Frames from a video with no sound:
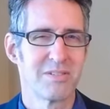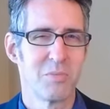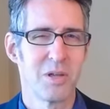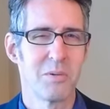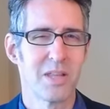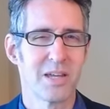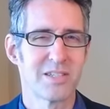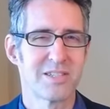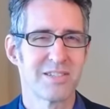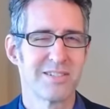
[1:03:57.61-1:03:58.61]
Maybe
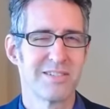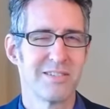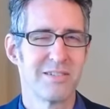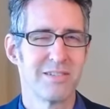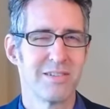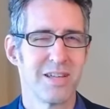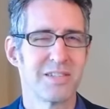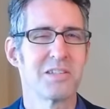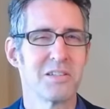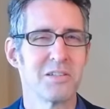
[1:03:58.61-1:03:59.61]
that's
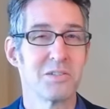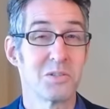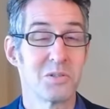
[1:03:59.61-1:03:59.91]
that's a little too